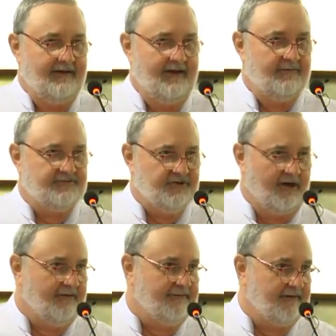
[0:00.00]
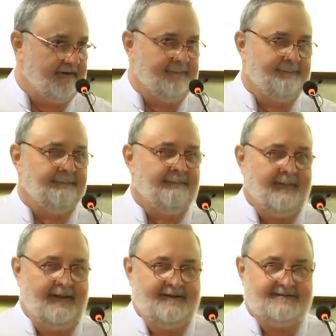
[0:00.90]
Emma Jaffa."
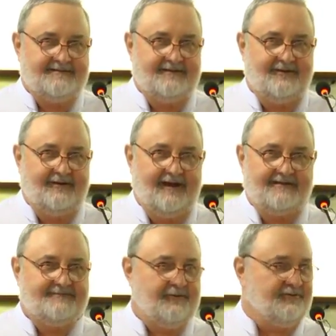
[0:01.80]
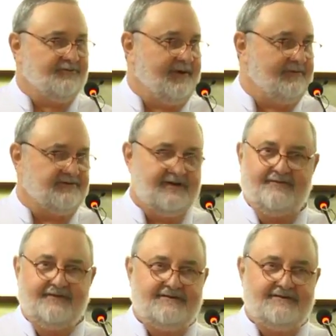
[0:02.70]
So I spoke to Emma Jaffa.